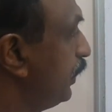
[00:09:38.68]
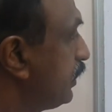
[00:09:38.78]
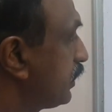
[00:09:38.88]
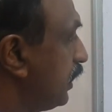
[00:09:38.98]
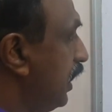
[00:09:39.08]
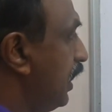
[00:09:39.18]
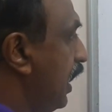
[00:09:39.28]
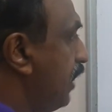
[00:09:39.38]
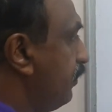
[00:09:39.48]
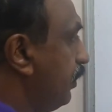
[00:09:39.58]
is,
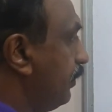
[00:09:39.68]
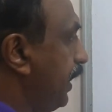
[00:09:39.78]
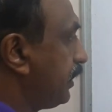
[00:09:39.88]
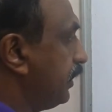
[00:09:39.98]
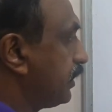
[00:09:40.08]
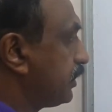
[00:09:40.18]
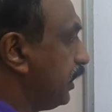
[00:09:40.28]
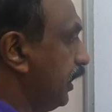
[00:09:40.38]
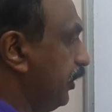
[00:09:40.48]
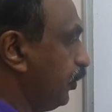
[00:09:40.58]
I will make
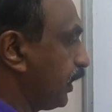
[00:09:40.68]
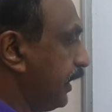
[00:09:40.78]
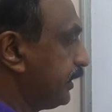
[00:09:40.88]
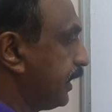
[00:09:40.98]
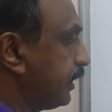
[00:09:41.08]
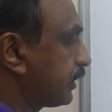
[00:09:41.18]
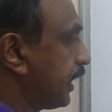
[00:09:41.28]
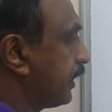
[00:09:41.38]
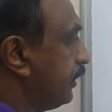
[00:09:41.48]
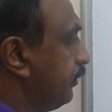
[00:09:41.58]
this into a right angle
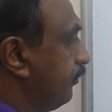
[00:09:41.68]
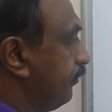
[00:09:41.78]
triangle.